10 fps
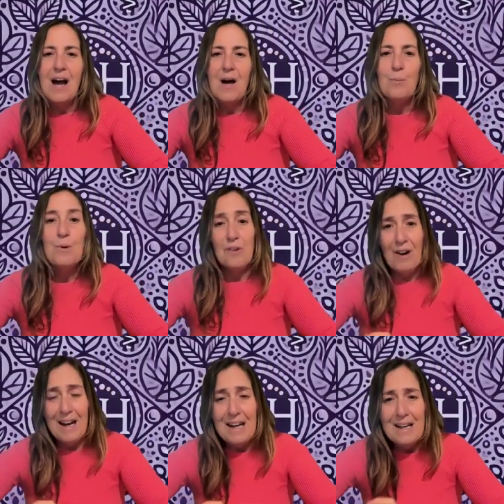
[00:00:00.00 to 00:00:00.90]
with
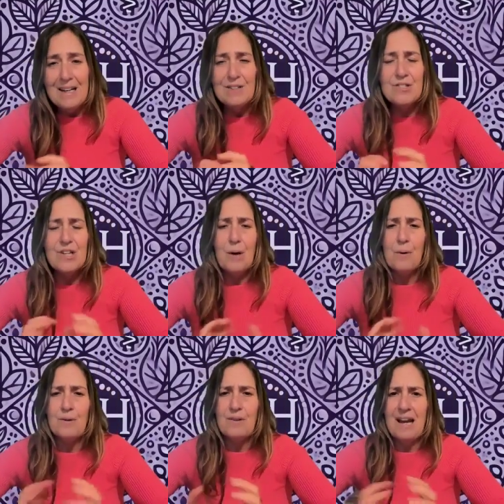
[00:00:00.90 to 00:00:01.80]
our age,
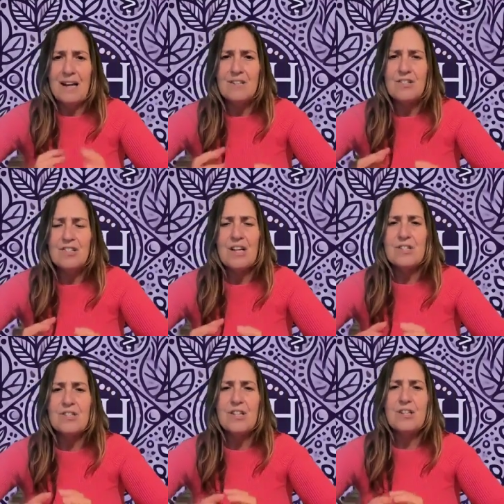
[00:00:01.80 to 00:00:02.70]
how the age
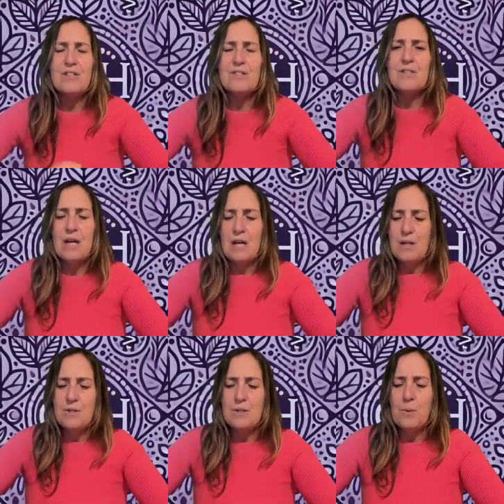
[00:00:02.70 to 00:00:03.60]
changes.
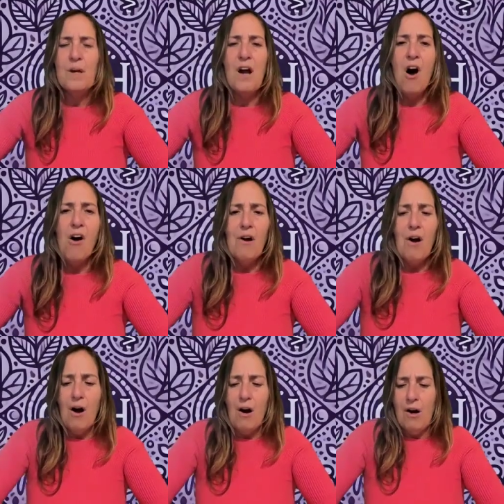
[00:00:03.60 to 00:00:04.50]
So we all
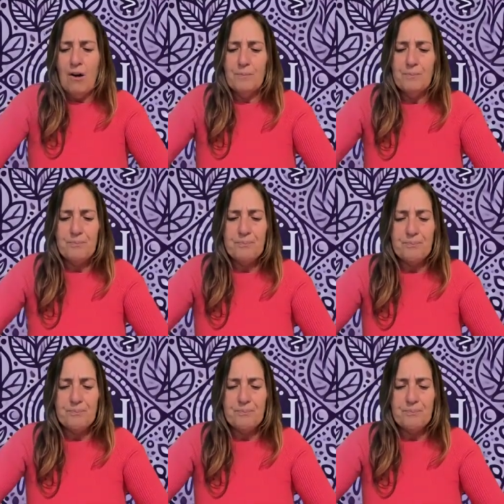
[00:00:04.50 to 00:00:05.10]
are